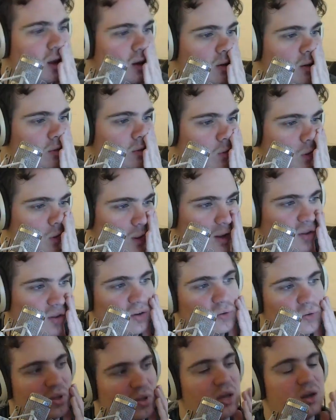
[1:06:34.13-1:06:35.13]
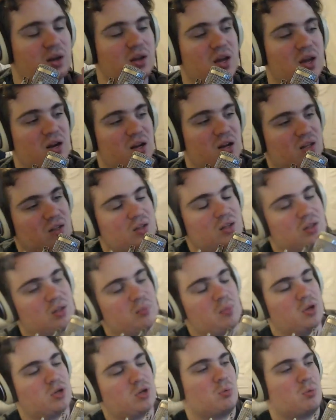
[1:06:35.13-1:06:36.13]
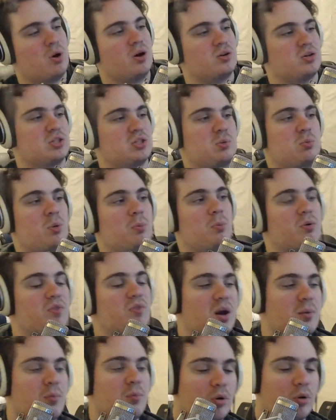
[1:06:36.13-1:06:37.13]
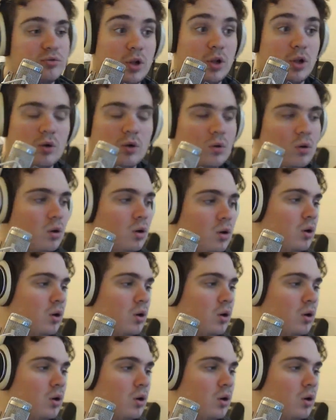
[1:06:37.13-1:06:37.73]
of things with that. And again, I think that the major minor system will provide more flow.